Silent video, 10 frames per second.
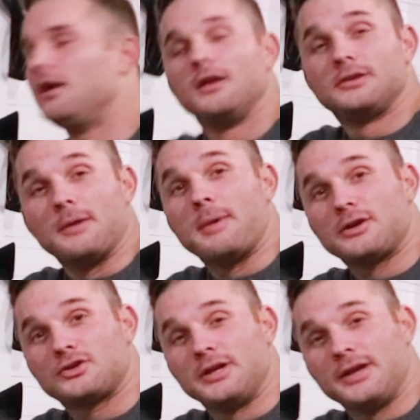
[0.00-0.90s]
So I'm
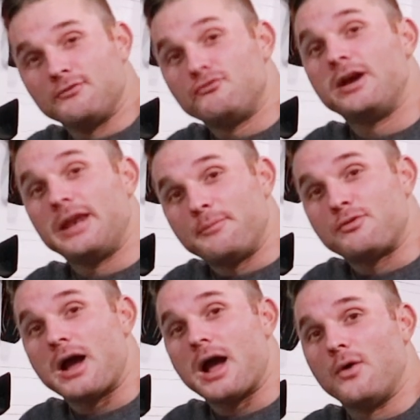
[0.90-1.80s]
actually really
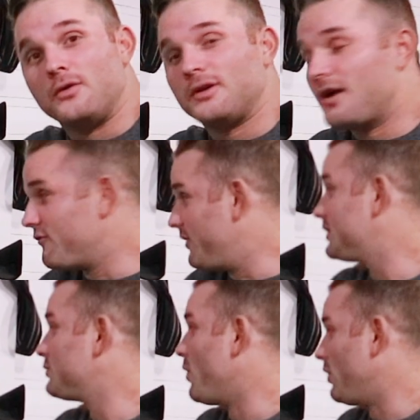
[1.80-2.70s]
proud of
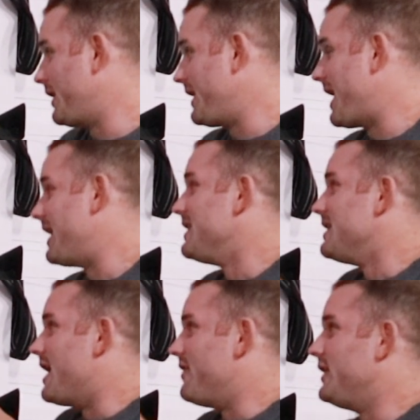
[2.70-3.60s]
this wall here,
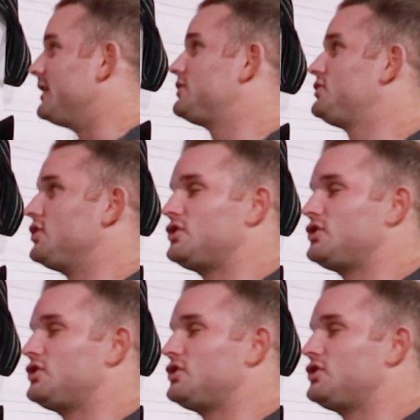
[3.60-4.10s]
and this just